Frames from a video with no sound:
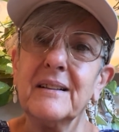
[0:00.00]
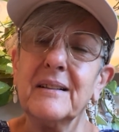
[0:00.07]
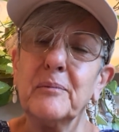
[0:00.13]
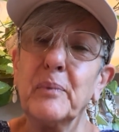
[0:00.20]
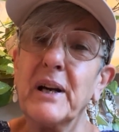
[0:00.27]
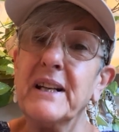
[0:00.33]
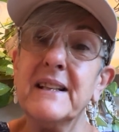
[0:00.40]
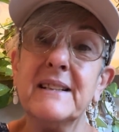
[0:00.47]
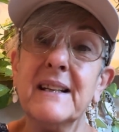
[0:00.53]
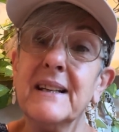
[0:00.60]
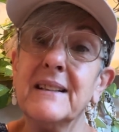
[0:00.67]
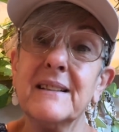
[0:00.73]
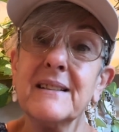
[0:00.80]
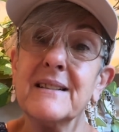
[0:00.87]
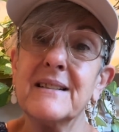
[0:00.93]
But he
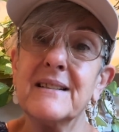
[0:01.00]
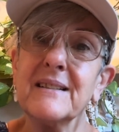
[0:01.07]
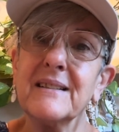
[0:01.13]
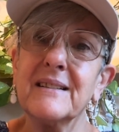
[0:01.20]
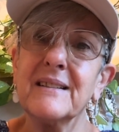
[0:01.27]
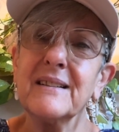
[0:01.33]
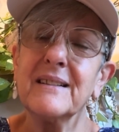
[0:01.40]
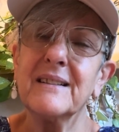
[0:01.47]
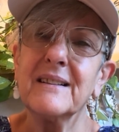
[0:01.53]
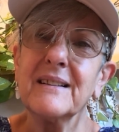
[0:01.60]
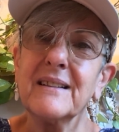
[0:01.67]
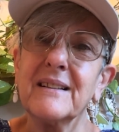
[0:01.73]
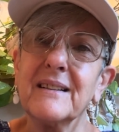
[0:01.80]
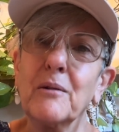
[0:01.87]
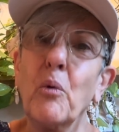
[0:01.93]
didn't.
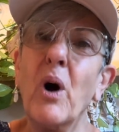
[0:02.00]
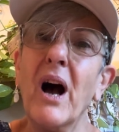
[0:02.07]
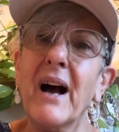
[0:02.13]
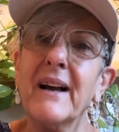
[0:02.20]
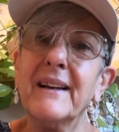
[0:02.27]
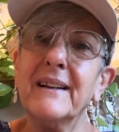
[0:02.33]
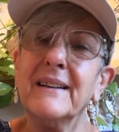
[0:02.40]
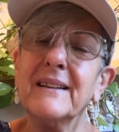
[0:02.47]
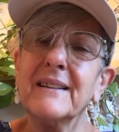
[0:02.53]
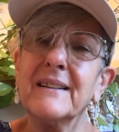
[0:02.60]
Why?